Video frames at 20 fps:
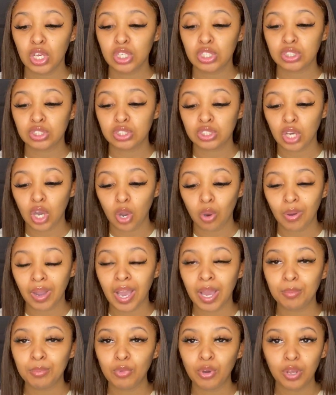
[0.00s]
So
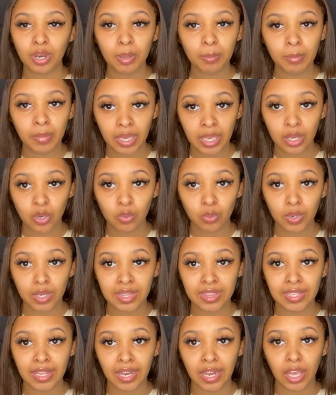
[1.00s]
I'm gonna make
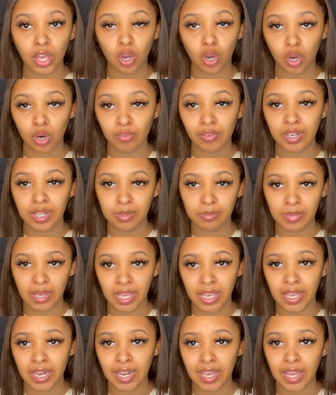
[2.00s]
one that I already
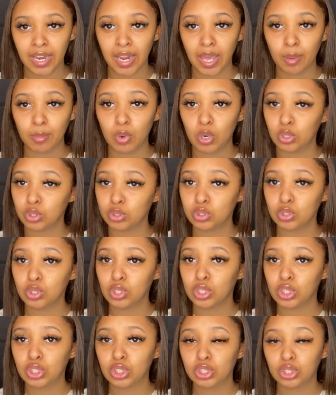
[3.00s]
made, and I'm also
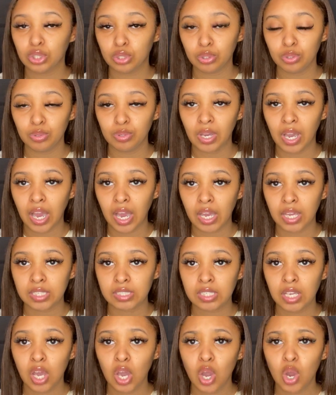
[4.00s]
gonna show you
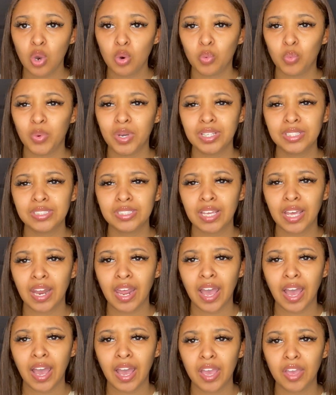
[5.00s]
guys ones that
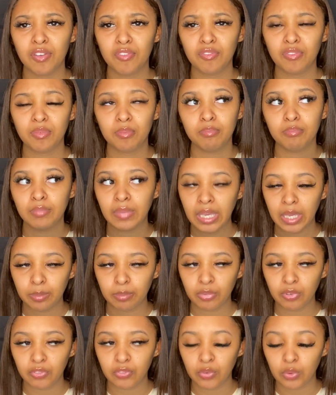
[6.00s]
I've made
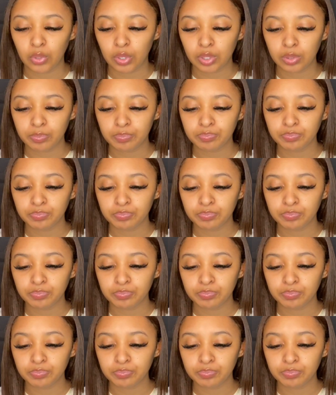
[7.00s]
before.